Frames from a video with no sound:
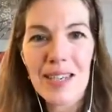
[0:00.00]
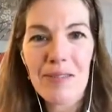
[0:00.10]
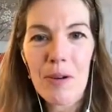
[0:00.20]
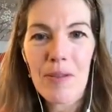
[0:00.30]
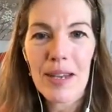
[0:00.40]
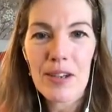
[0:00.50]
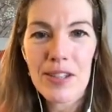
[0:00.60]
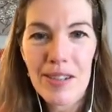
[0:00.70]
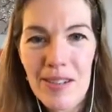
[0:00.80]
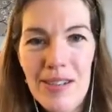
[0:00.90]
I've got a really good
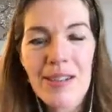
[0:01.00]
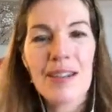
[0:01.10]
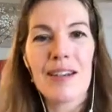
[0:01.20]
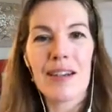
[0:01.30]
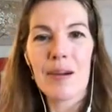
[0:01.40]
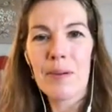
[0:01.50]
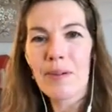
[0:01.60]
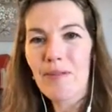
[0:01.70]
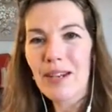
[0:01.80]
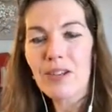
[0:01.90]

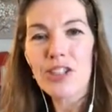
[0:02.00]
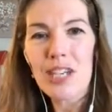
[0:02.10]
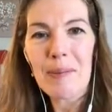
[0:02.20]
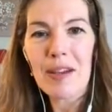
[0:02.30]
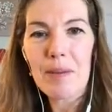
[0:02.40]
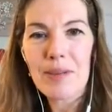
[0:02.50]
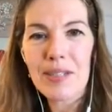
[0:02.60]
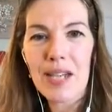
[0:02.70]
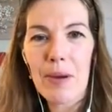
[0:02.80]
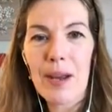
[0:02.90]
GDPR
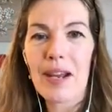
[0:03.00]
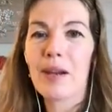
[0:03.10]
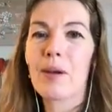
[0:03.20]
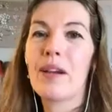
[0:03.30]
buzz going.